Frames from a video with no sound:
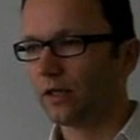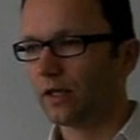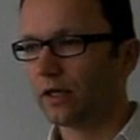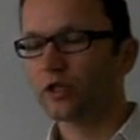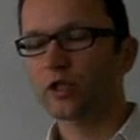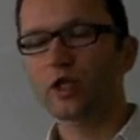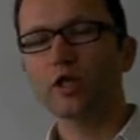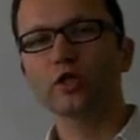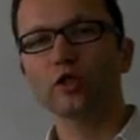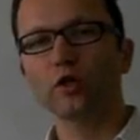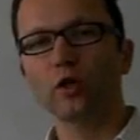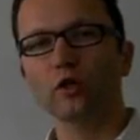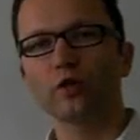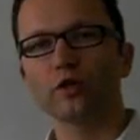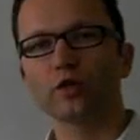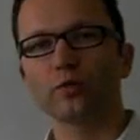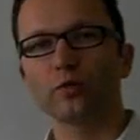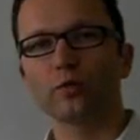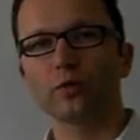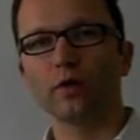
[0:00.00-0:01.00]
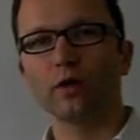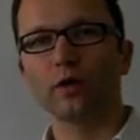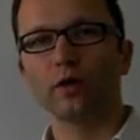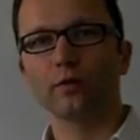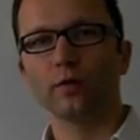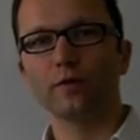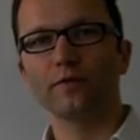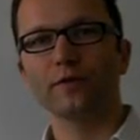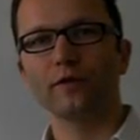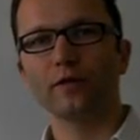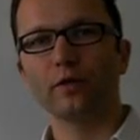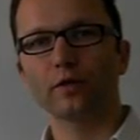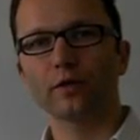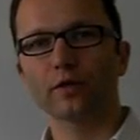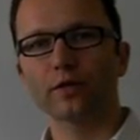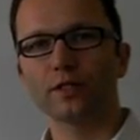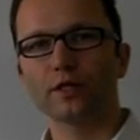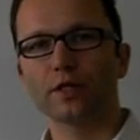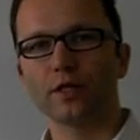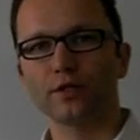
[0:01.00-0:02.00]
exchange knowledge within their
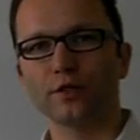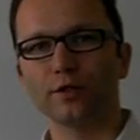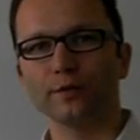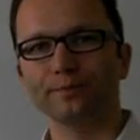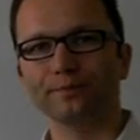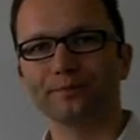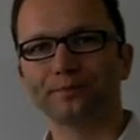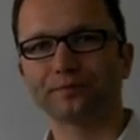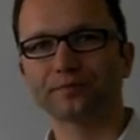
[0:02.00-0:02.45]
organization.